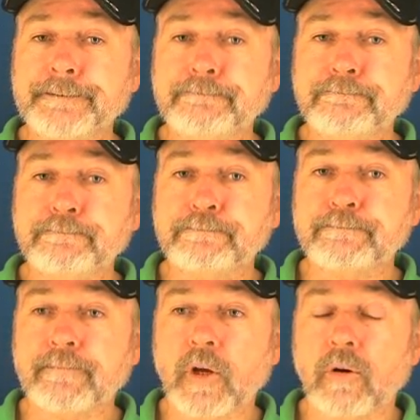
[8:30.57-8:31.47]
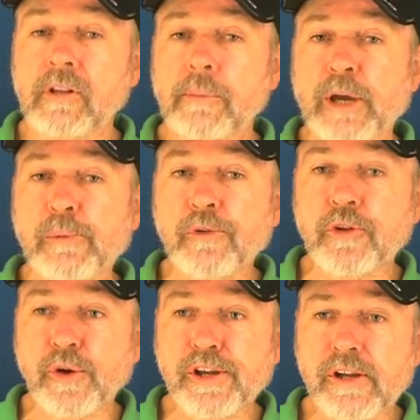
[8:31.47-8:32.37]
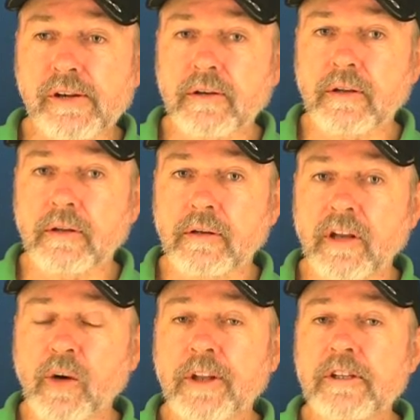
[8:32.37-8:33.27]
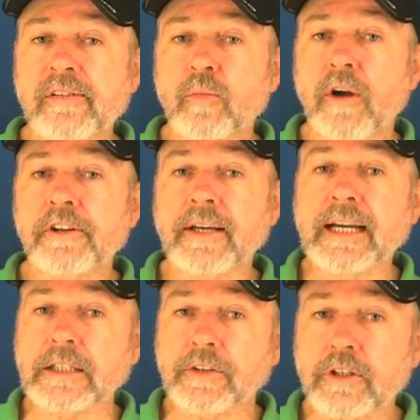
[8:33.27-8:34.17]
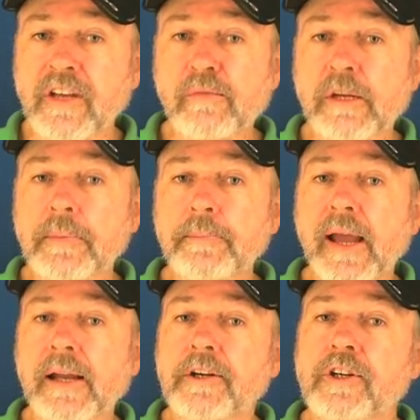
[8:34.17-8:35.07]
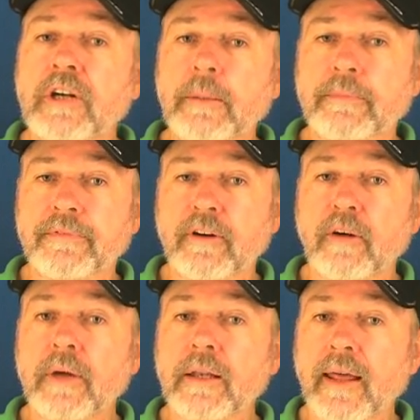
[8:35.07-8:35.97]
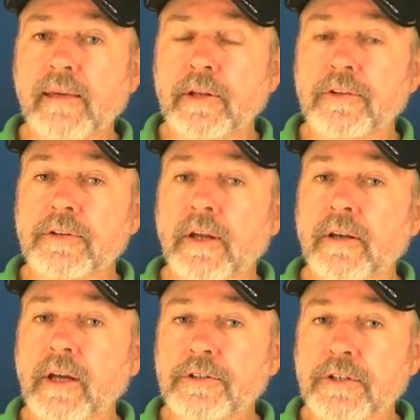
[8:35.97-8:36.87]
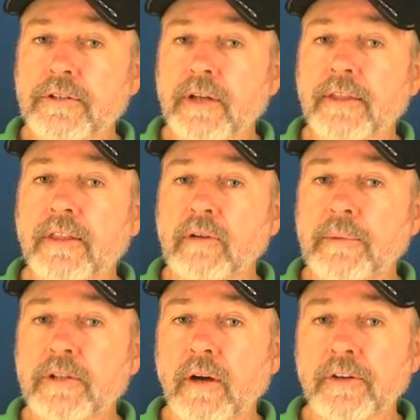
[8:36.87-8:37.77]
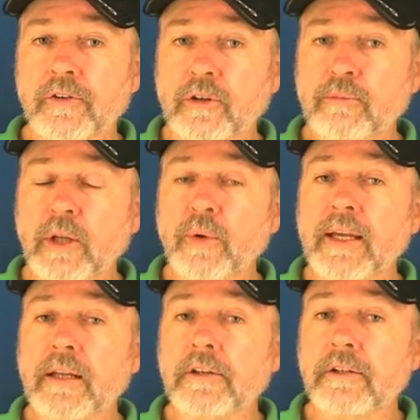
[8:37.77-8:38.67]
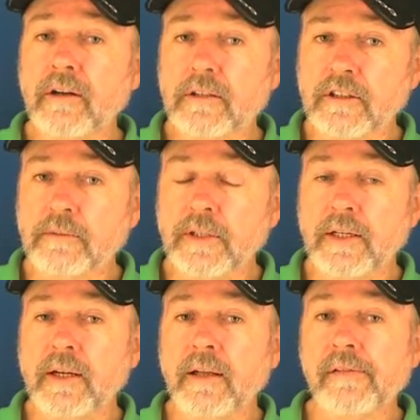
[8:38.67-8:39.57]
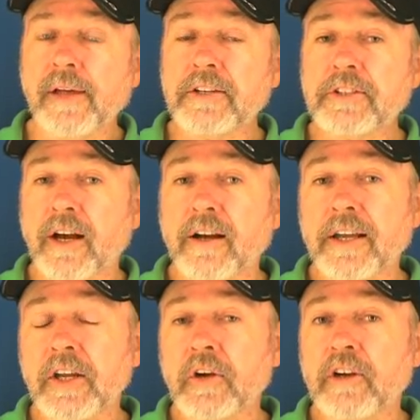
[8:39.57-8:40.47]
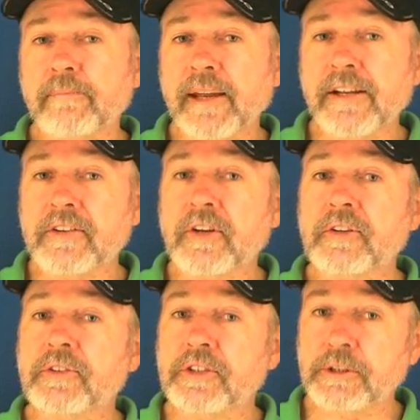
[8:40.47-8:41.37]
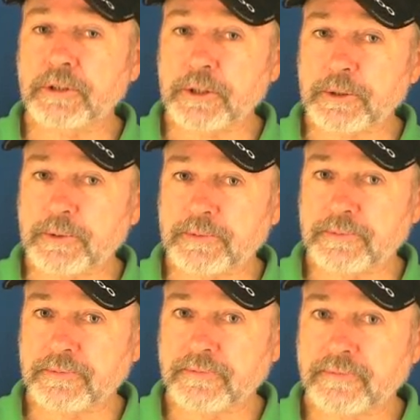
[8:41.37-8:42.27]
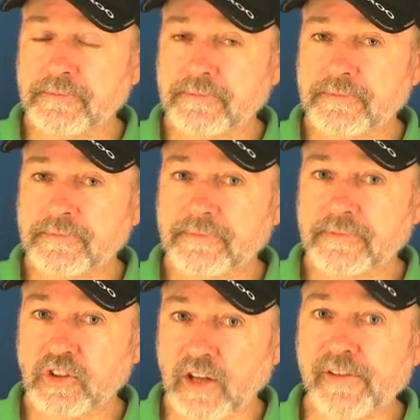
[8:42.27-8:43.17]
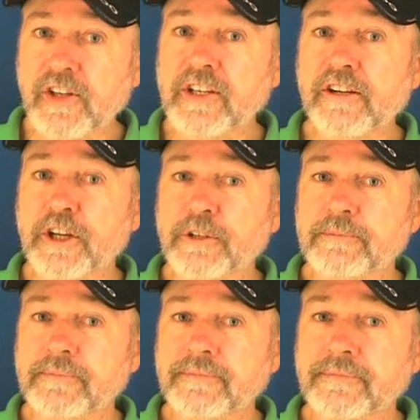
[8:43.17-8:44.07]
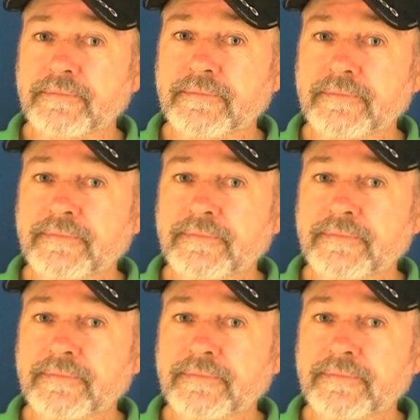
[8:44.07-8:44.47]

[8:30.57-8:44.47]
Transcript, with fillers: Um, all the people doing it, no one's ever wanted out. There's never been a bad trip from layman's gnosis at the website truebluehealer.com. Thus, I commend it to you. Stephen Sydney.